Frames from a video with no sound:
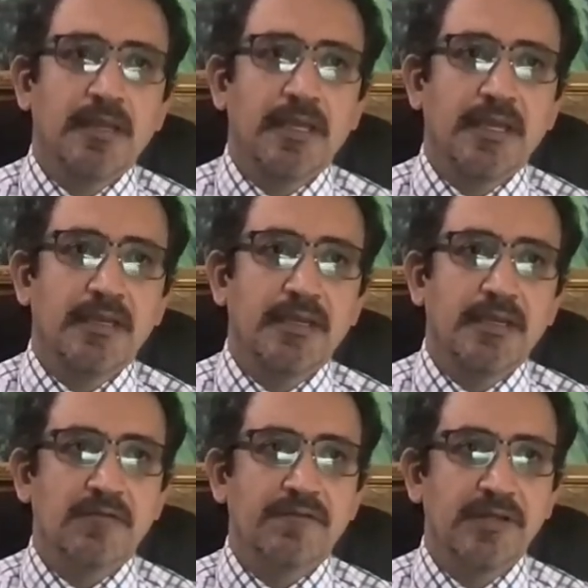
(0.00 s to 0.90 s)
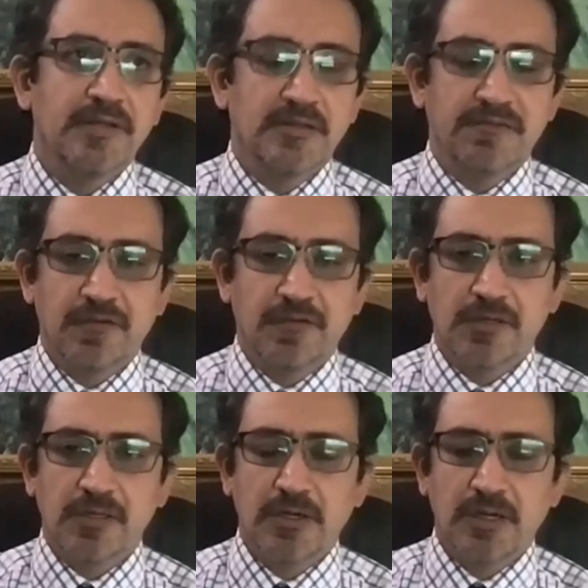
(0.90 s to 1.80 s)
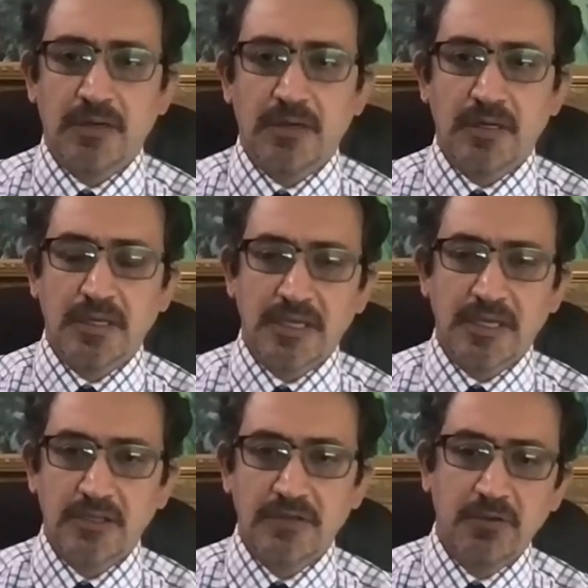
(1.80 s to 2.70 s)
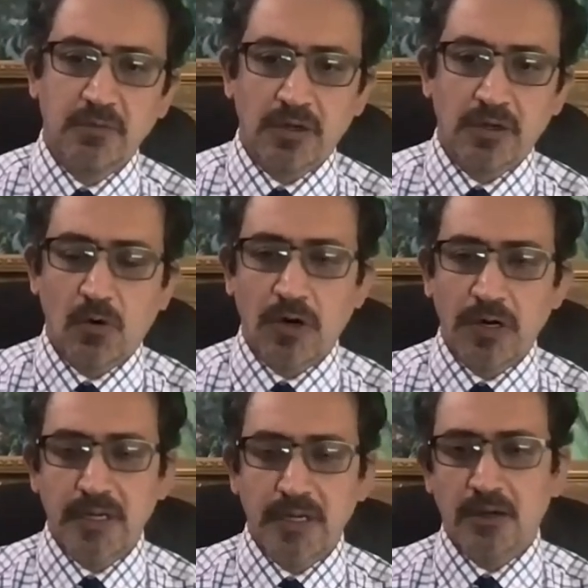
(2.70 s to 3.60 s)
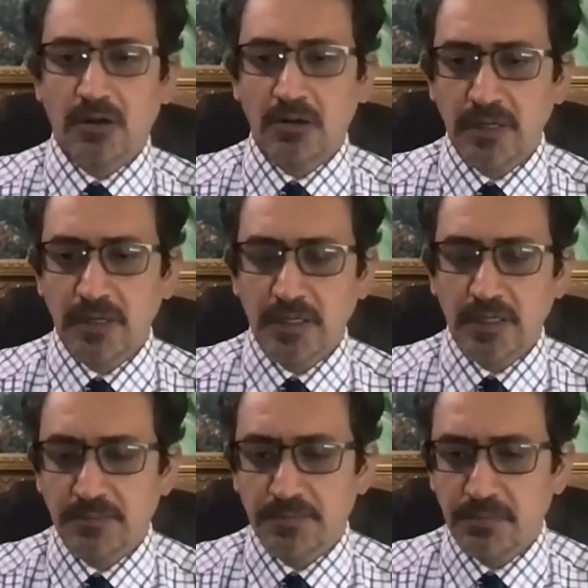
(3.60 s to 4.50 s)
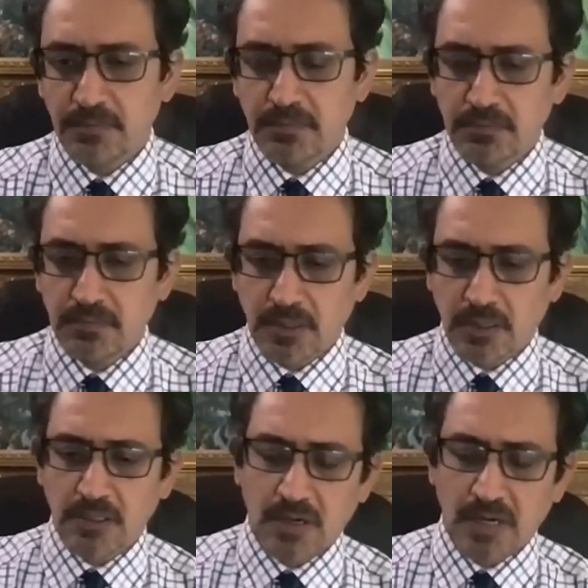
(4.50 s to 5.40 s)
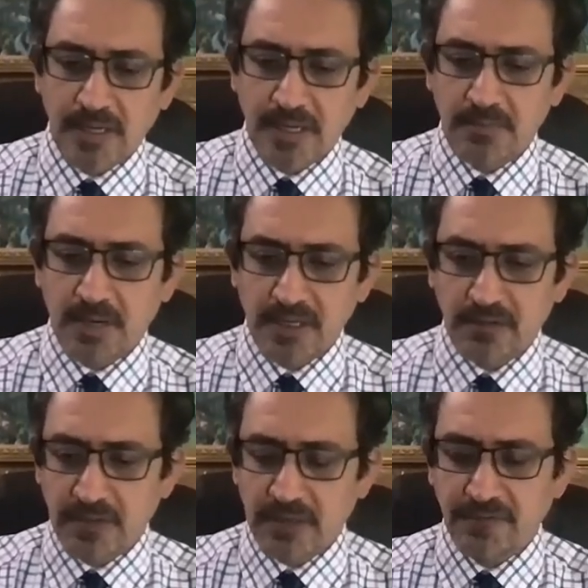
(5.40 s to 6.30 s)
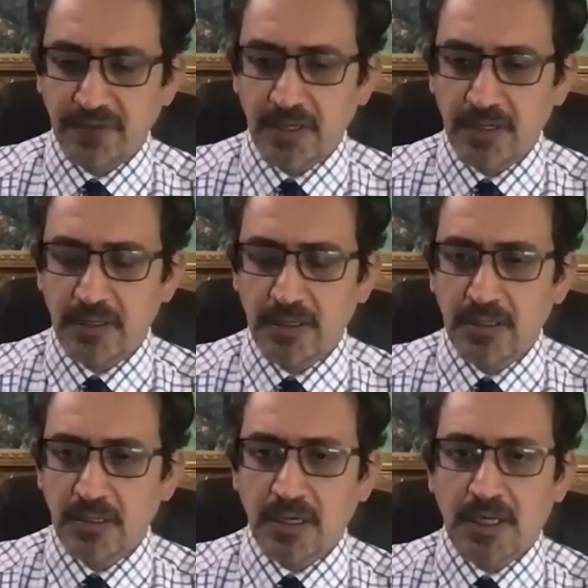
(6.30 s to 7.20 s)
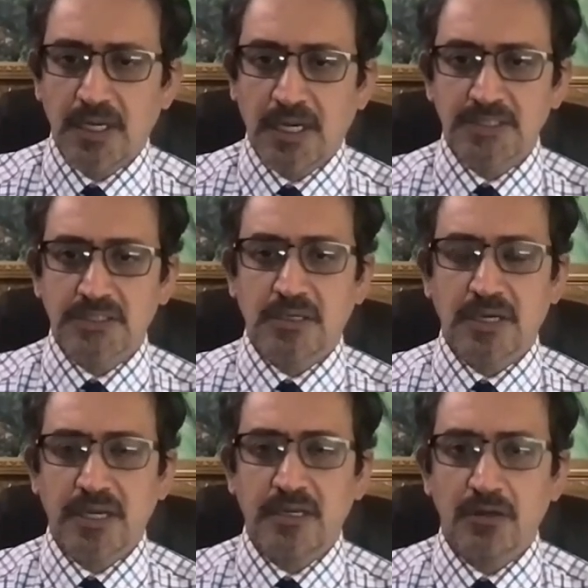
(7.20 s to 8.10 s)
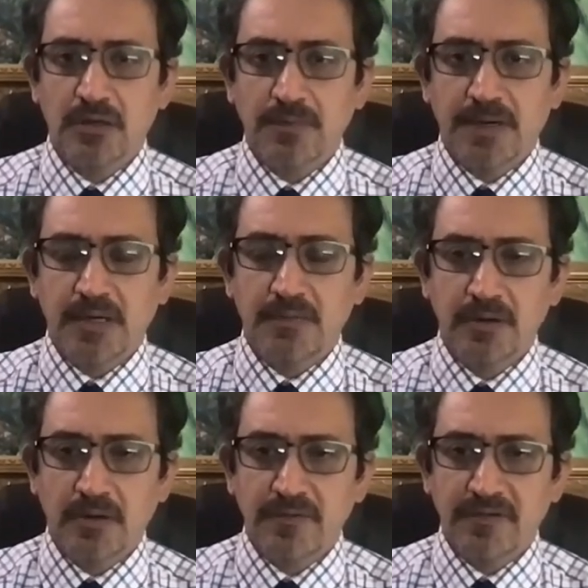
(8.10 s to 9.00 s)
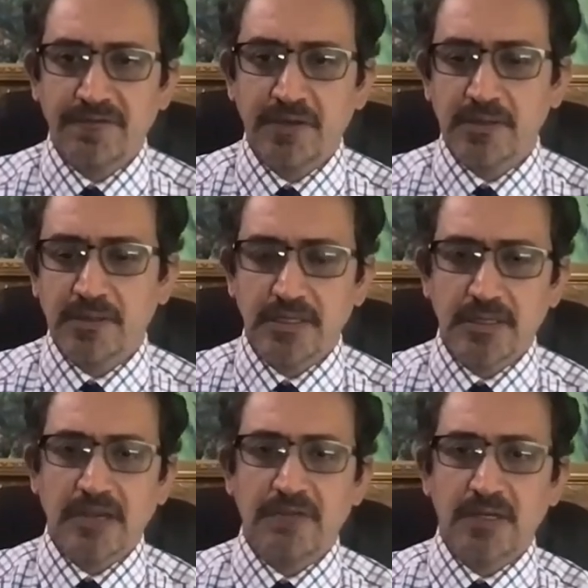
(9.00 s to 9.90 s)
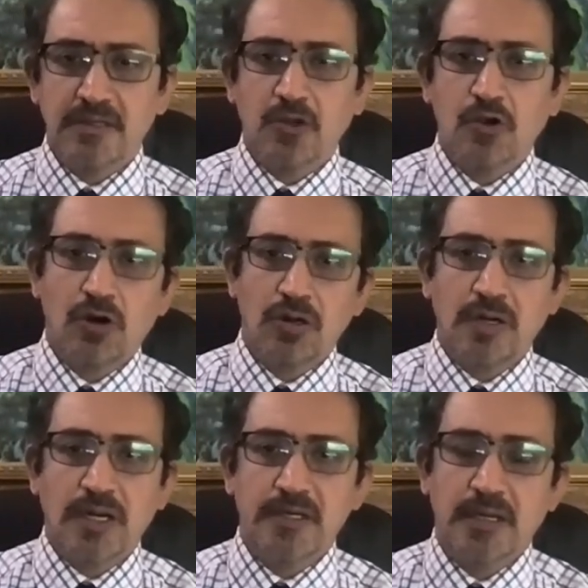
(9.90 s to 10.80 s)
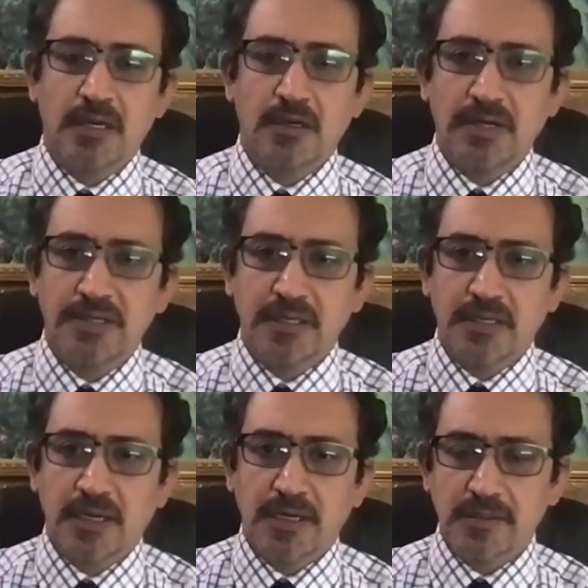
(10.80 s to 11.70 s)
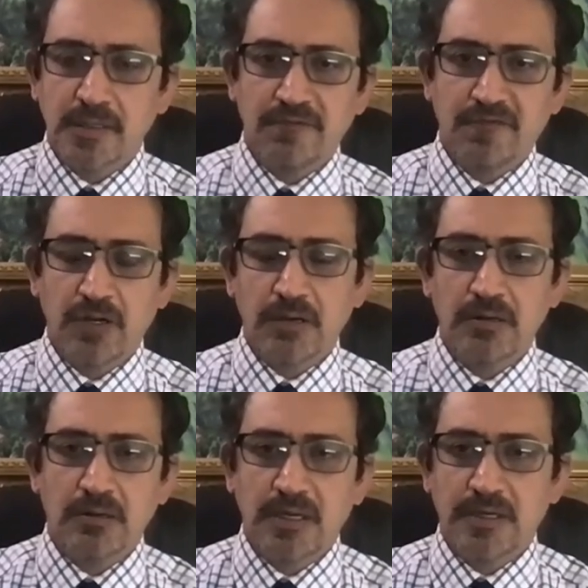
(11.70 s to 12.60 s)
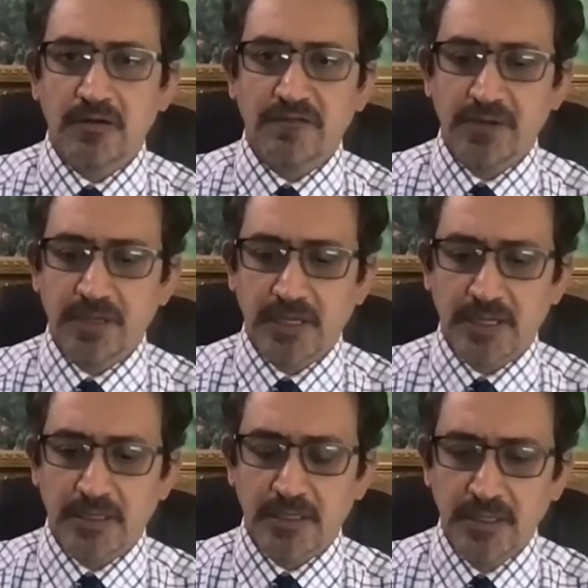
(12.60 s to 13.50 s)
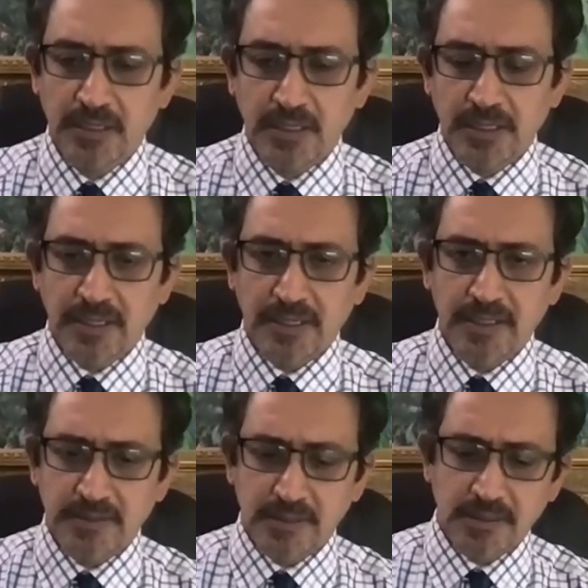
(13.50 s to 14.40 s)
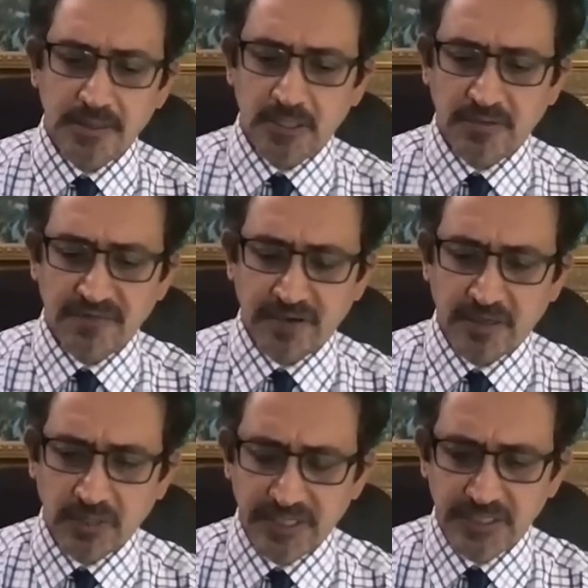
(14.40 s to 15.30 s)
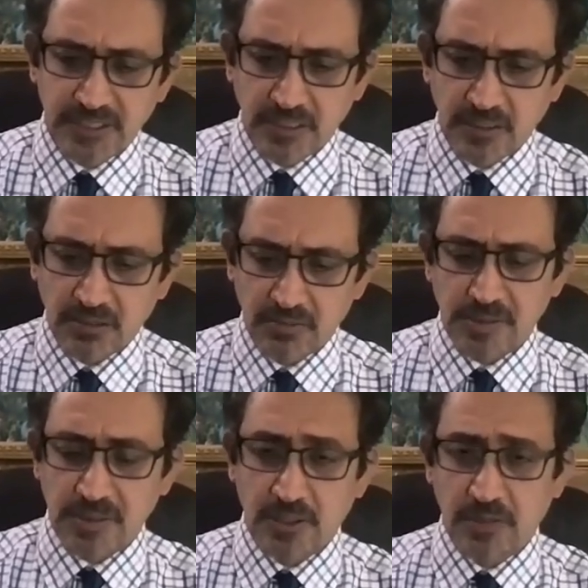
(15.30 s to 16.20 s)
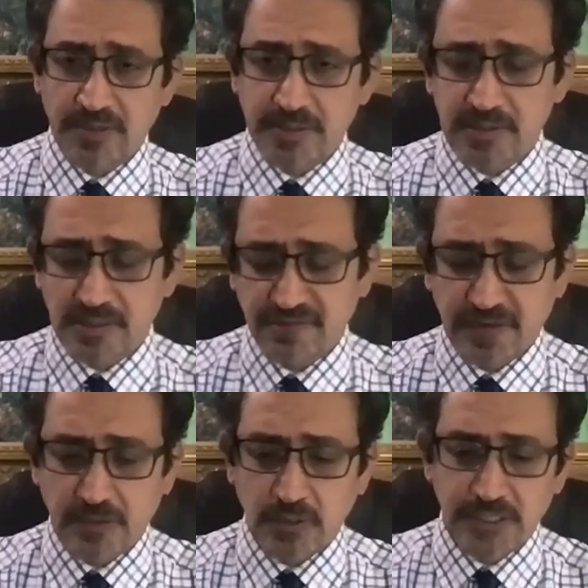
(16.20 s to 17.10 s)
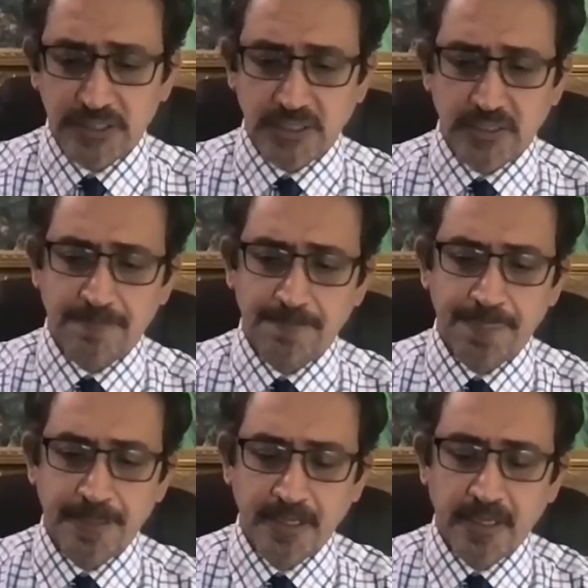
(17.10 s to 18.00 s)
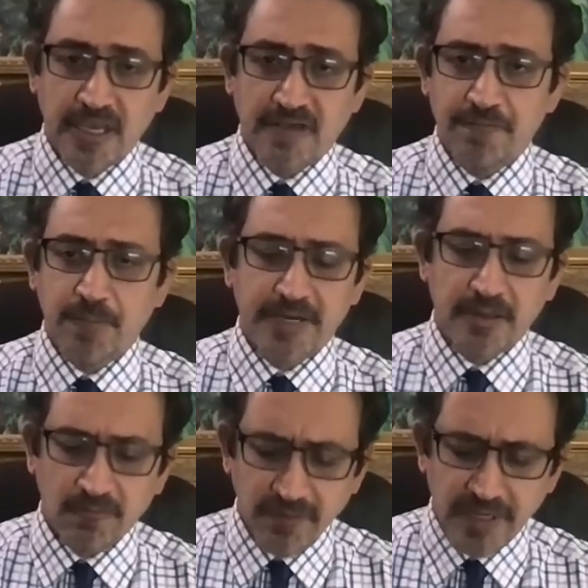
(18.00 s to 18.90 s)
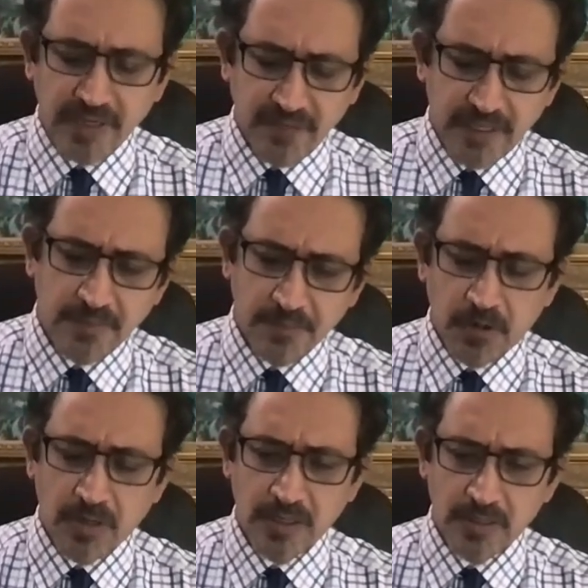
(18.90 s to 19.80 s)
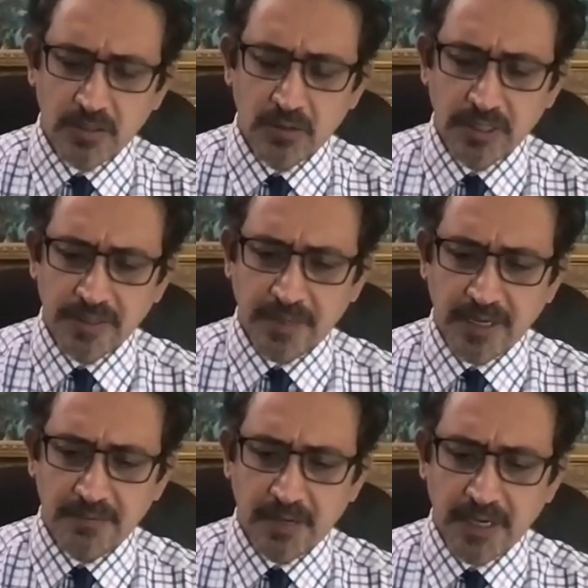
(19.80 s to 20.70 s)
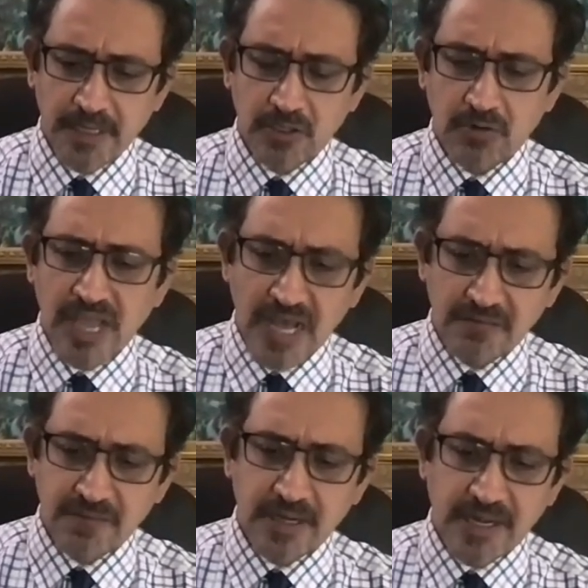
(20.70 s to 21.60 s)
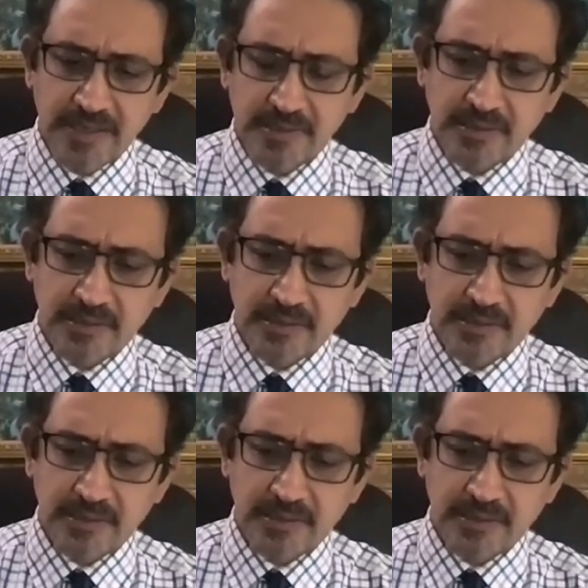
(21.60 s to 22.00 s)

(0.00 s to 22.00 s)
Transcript: areas of research for scleroderma. Actually, we were awarded, along with Dr. Varga and Mike Whitfield, a large grant on Department of Defense, and they have another call right now, and they're asking for letter of intent. And again, the Scleroderma Foundation, along with Scleroderma Research Foundation, have played a very, very important role in my mind to galvanize